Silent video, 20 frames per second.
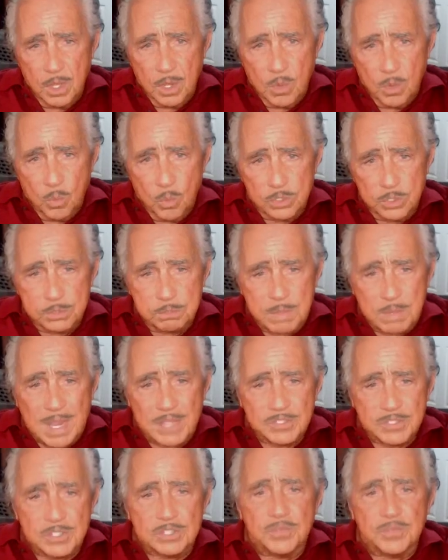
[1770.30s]
which
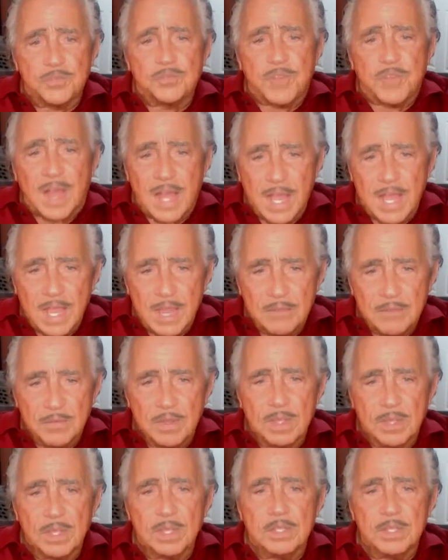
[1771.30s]
posits 5
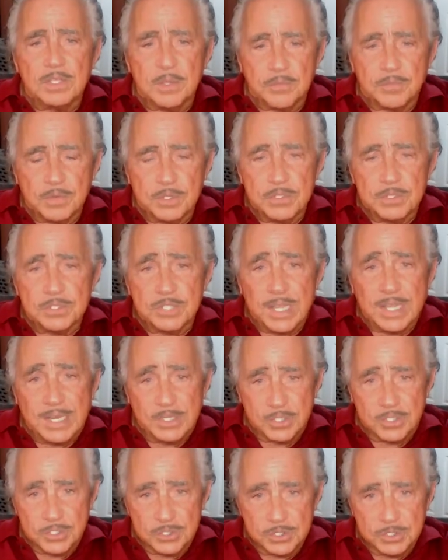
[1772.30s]
different
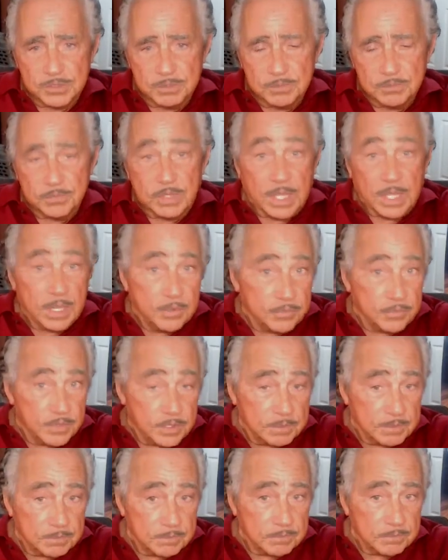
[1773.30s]
stages: infant,
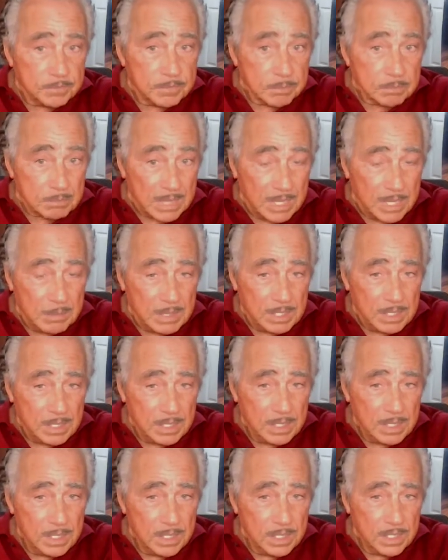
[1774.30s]
baby,
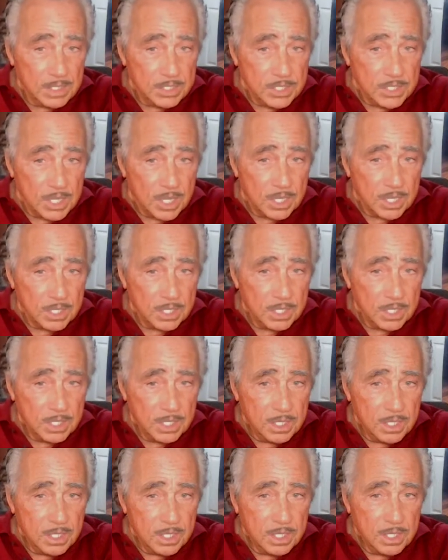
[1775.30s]
young,
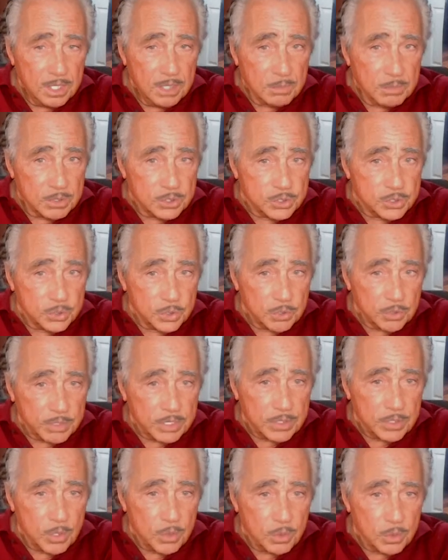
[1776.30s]
mature,
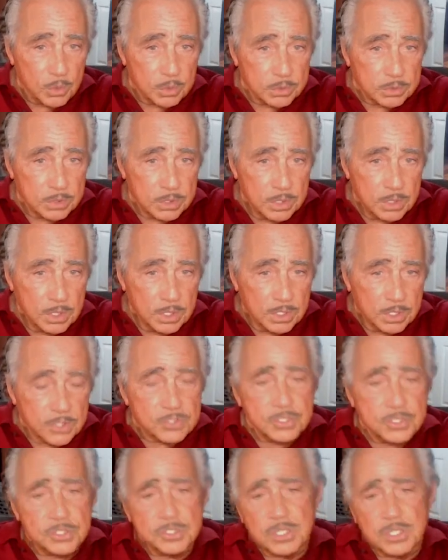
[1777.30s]
and old,
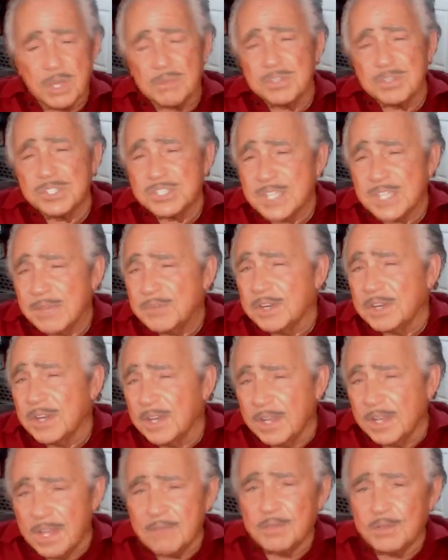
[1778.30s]
consisting of 7
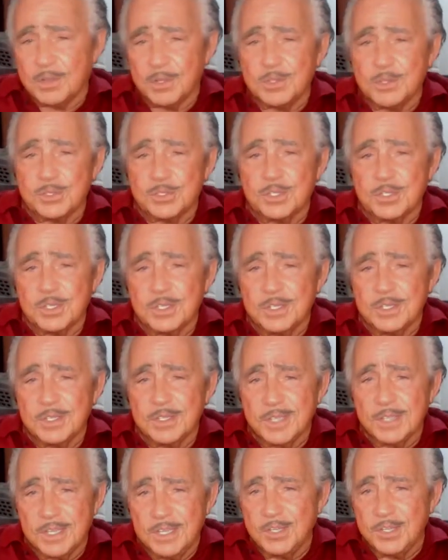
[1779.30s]
levels
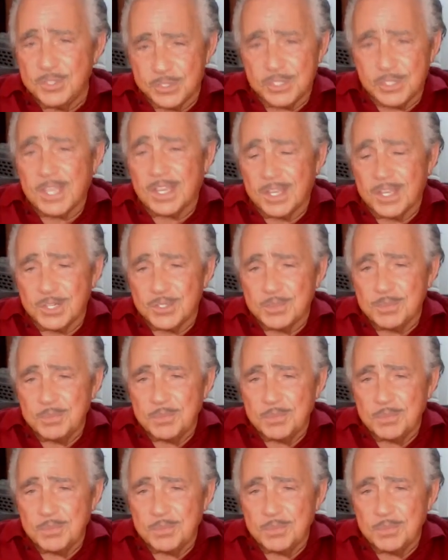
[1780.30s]
in each stage.